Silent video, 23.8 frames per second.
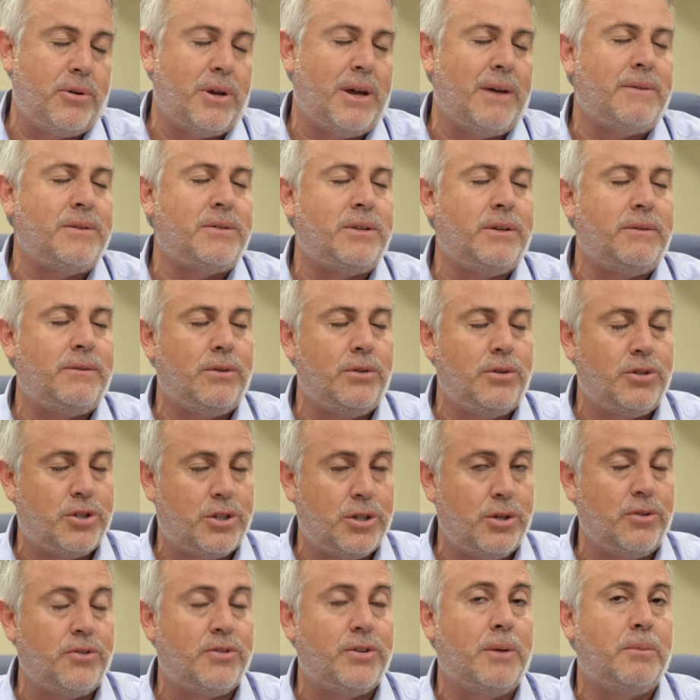Obviously if you
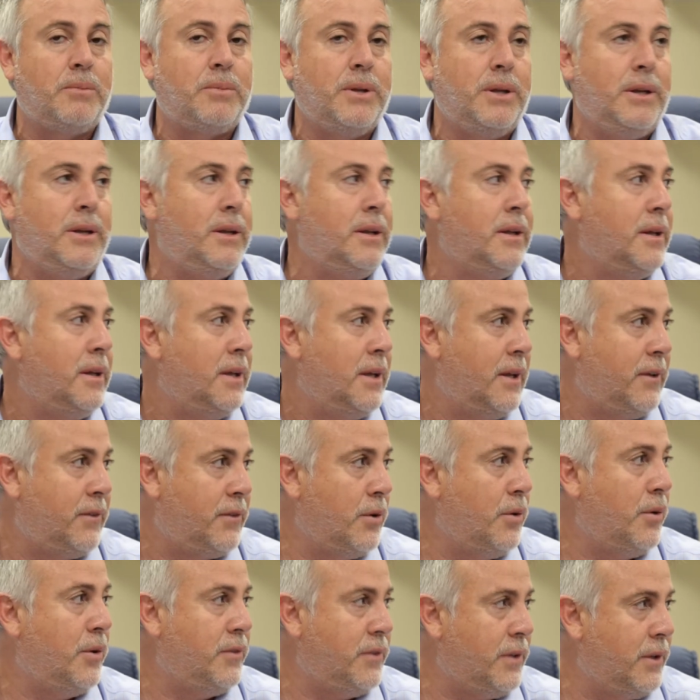chill something, it's
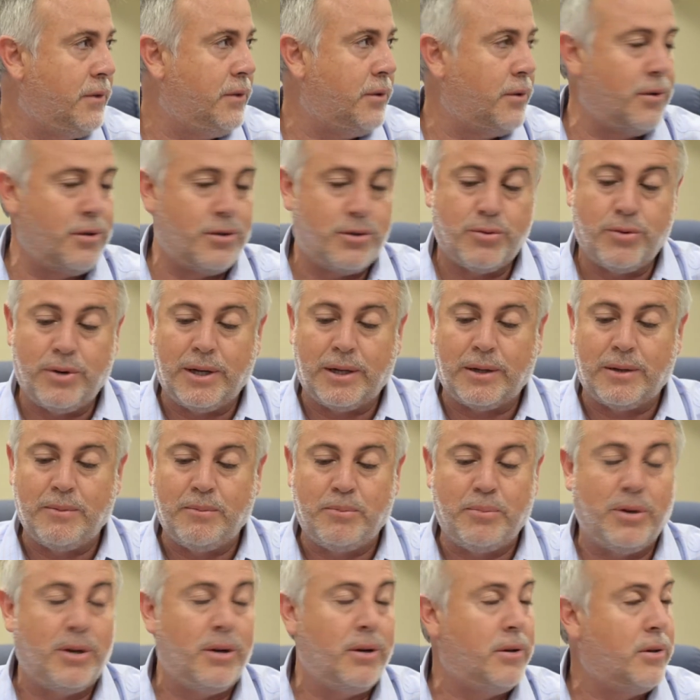always easier to drink,
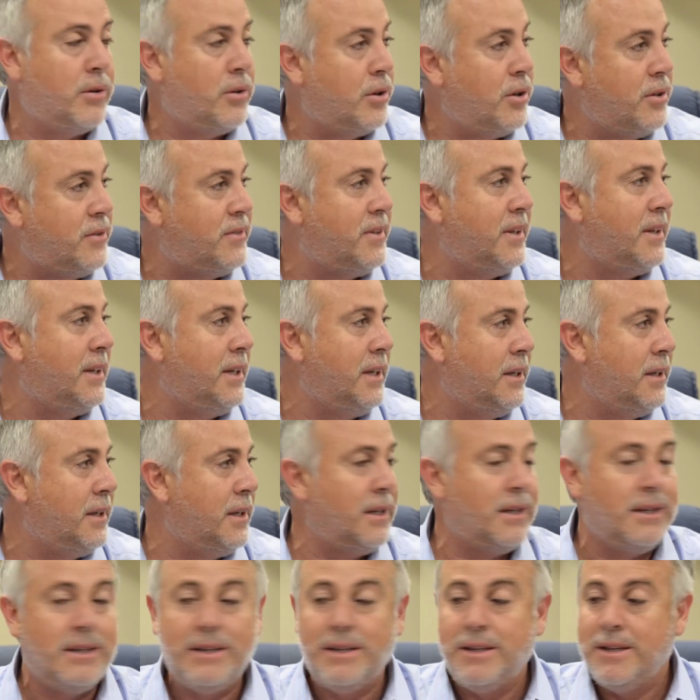but a good tequila,